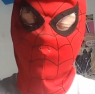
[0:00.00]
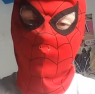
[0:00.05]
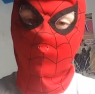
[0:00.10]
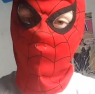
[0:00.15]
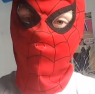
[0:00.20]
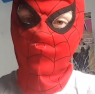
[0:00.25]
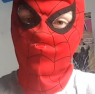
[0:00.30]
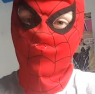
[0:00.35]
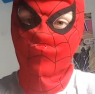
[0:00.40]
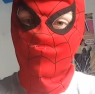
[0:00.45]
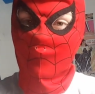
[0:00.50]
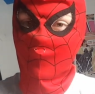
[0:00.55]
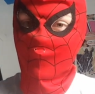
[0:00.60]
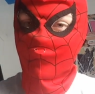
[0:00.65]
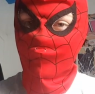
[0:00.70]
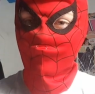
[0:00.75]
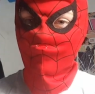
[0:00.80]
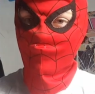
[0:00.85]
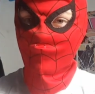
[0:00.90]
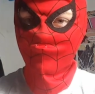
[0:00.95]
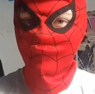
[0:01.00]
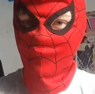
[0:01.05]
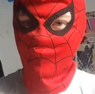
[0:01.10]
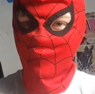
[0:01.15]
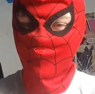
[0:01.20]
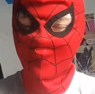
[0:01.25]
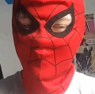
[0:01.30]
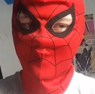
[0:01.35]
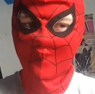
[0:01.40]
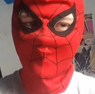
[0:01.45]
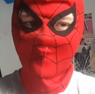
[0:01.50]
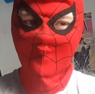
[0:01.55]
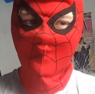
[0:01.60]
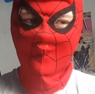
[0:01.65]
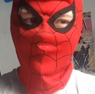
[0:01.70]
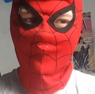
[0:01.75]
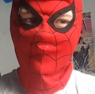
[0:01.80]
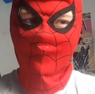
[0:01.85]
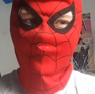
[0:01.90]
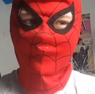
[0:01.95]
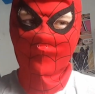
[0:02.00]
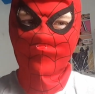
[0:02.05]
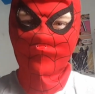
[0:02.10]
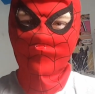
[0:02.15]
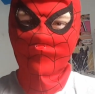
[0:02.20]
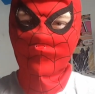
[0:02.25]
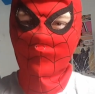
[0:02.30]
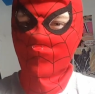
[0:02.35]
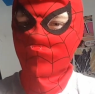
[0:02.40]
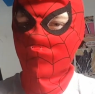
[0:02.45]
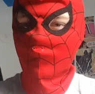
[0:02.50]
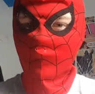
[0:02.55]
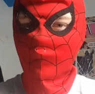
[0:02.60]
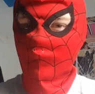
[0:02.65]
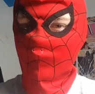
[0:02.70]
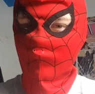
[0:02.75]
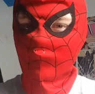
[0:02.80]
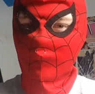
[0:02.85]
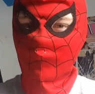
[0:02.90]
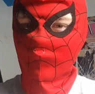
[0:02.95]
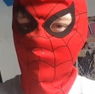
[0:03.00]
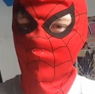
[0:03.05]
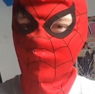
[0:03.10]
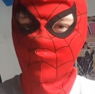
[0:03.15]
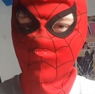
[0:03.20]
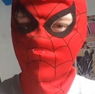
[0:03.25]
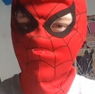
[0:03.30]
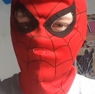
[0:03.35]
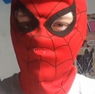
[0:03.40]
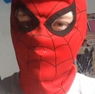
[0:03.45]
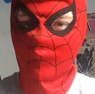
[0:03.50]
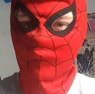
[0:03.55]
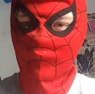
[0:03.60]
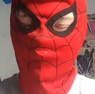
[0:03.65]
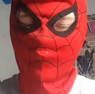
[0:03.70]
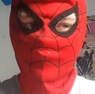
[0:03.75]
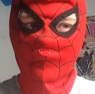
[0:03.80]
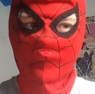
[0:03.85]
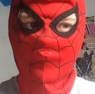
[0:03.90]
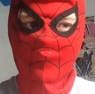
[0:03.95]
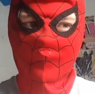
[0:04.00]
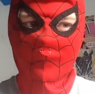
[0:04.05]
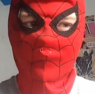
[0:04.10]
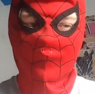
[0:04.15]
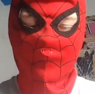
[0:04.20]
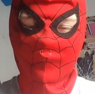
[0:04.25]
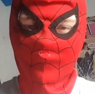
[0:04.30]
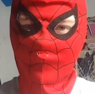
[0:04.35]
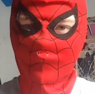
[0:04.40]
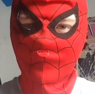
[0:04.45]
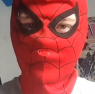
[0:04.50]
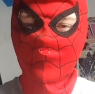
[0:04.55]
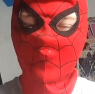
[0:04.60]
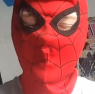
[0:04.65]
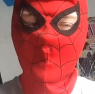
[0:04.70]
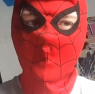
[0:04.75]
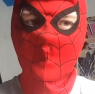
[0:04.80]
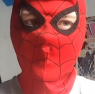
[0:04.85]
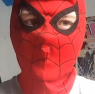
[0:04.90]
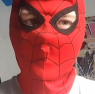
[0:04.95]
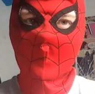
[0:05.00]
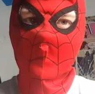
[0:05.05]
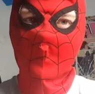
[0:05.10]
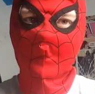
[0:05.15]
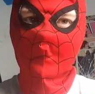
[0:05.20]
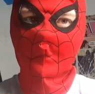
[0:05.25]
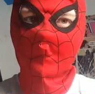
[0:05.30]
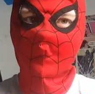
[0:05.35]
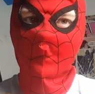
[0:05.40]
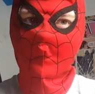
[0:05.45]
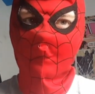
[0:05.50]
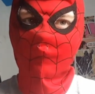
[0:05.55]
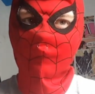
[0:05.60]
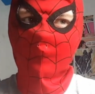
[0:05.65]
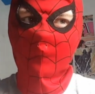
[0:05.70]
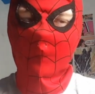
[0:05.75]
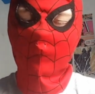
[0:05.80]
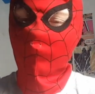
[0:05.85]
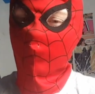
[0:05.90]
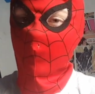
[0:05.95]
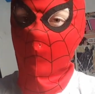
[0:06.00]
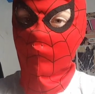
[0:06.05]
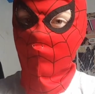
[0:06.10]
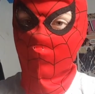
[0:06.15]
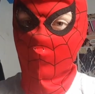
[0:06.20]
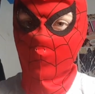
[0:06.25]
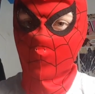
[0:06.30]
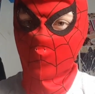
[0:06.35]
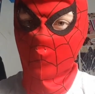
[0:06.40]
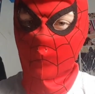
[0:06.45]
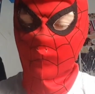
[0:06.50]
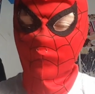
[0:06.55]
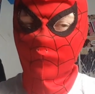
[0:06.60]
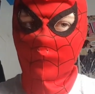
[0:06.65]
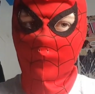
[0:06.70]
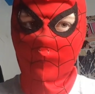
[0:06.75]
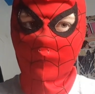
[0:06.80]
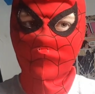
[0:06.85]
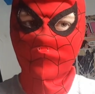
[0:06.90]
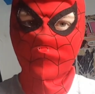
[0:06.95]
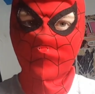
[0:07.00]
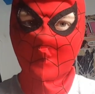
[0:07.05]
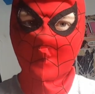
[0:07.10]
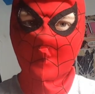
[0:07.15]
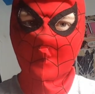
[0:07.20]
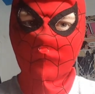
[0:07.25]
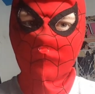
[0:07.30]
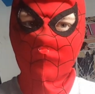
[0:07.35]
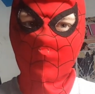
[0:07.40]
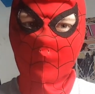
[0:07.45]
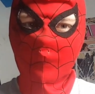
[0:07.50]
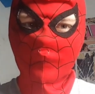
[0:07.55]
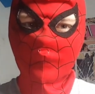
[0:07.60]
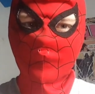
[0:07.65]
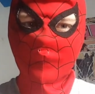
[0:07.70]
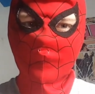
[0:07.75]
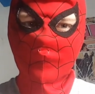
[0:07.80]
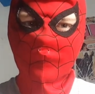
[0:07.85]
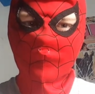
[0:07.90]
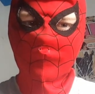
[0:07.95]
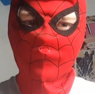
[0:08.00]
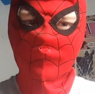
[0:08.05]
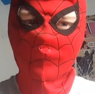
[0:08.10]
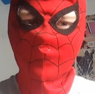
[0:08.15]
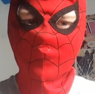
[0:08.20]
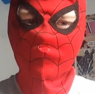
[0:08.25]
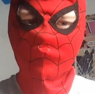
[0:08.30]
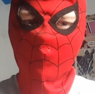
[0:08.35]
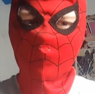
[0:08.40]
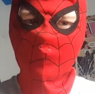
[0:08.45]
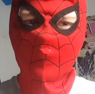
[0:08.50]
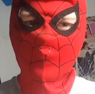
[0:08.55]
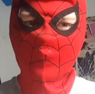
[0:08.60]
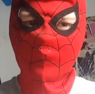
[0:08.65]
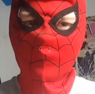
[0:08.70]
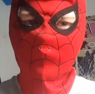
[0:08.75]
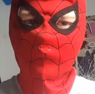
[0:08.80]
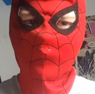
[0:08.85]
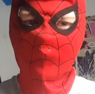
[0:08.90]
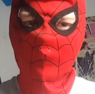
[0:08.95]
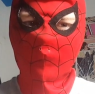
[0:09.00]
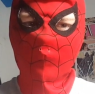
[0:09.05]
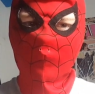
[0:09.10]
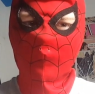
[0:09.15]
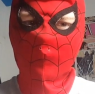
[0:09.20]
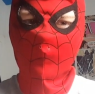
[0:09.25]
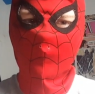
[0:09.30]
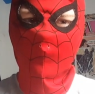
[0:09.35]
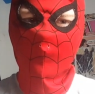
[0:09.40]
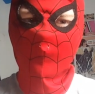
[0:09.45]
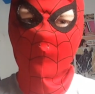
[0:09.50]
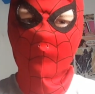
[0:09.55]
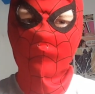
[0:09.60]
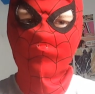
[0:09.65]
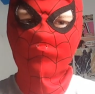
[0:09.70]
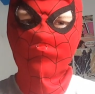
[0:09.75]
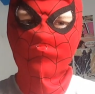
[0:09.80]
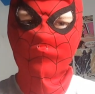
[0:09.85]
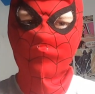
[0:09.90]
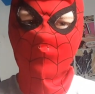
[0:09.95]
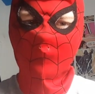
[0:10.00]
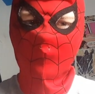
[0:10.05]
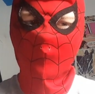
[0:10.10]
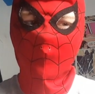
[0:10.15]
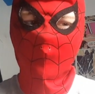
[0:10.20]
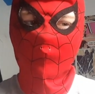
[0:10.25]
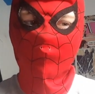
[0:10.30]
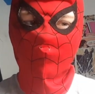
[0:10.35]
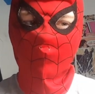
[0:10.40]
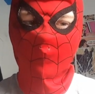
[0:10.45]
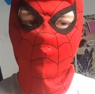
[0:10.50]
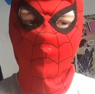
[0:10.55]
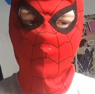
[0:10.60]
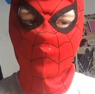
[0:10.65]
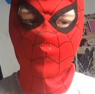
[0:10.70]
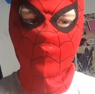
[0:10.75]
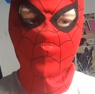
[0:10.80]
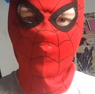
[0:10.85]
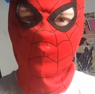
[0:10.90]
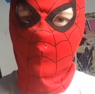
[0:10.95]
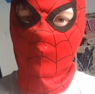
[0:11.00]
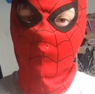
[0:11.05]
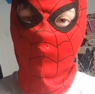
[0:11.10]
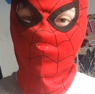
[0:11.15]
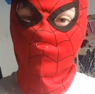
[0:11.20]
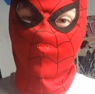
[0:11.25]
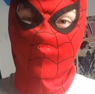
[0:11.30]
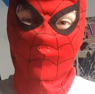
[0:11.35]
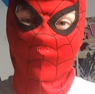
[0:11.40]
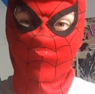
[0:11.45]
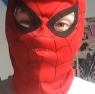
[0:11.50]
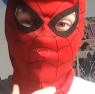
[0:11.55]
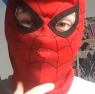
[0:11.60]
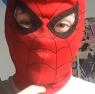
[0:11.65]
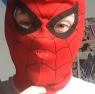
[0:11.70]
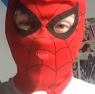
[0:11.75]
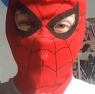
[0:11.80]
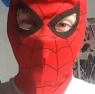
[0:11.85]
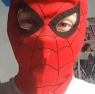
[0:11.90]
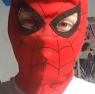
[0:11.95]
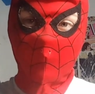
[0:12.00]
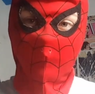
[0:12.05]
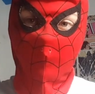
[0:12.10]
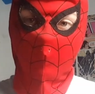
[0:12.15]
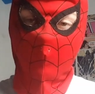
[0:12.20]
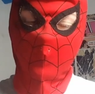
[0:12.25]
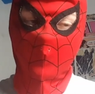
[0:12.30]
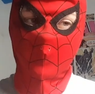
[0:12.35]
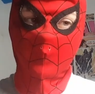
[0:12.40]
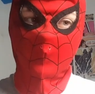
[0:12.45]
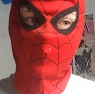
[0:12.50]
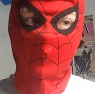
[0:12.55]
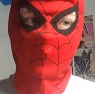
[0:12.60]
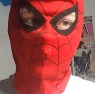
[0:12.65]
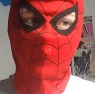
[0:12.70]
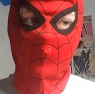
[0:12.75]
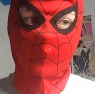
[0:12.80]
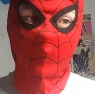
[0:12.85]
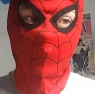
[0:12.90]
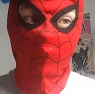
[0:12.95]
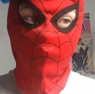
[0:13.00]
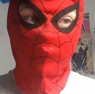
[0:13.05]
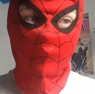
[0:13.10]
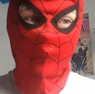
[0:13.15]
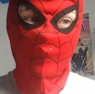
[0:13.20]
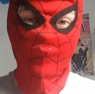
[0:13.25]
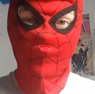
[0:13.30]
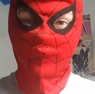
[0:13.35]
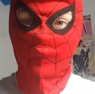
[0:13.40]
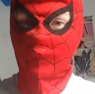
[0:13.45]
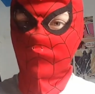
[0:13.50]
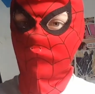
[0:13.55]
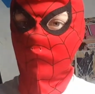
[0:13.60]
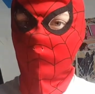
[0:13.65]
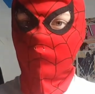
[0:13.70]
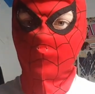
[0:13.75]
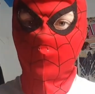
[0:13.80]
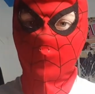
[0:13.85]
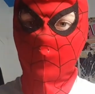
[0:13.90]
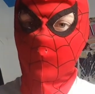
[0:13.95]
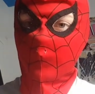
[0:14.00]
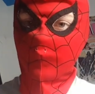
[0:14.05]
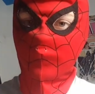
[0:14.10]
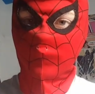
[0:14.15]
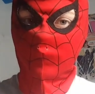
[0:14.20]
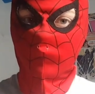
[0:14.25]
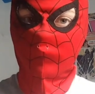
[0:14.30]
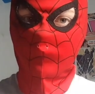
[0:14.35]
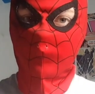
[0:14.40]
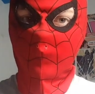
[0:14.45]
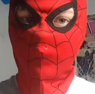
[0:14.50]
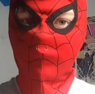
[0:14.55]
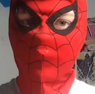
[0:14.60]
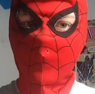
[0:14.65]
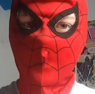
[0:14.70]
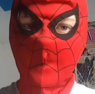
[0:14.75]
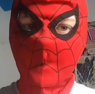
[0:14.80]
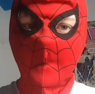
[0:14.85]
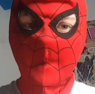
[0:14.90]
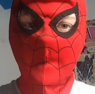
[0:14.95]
how to make a movie. And that's what I love. I love this movie out there today like this. And I really appreciated that. But there's a moment in the film where it really stuck out to me how amazing these performances are and how amazing this film set itself up.